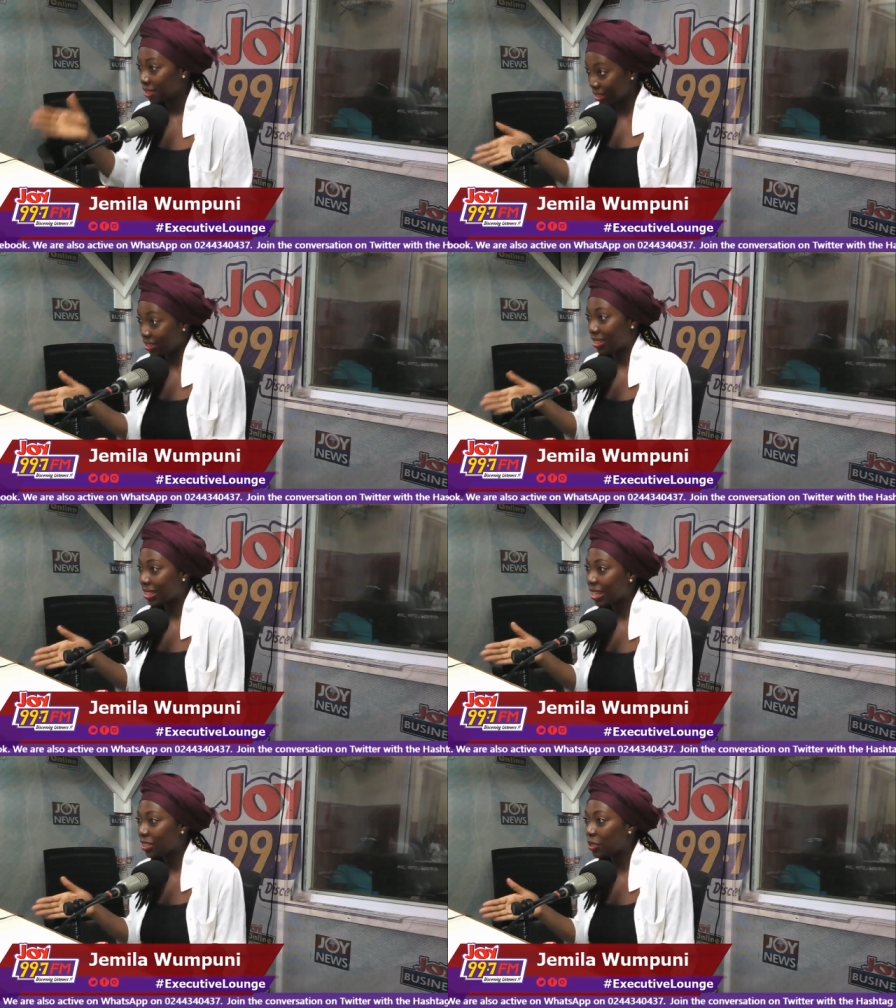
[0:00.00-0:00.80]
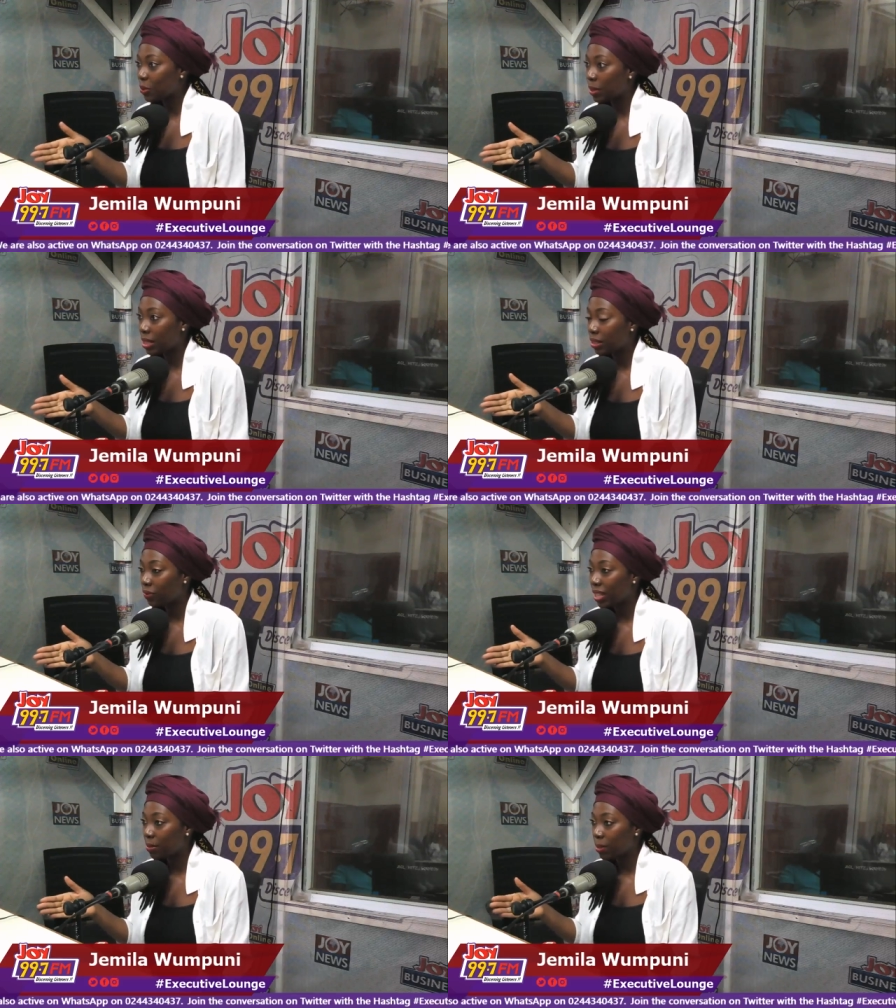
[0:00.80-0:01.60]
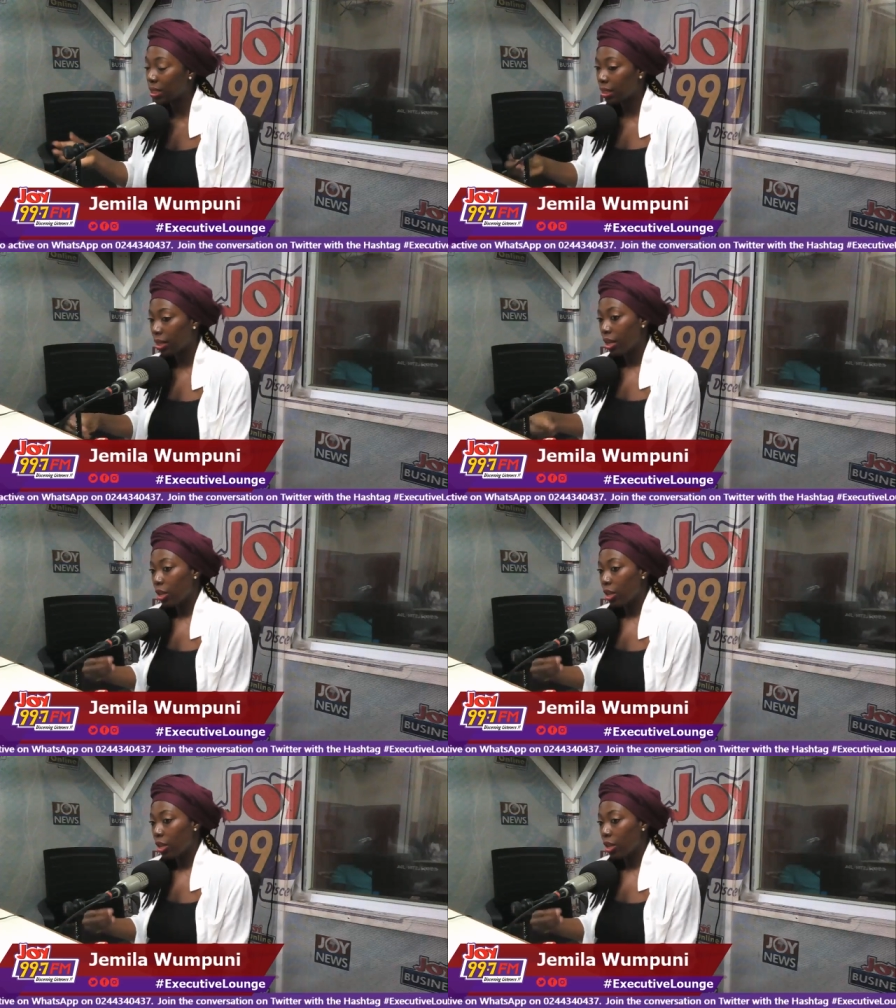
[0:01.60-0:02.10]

These are the sectors we need investment in.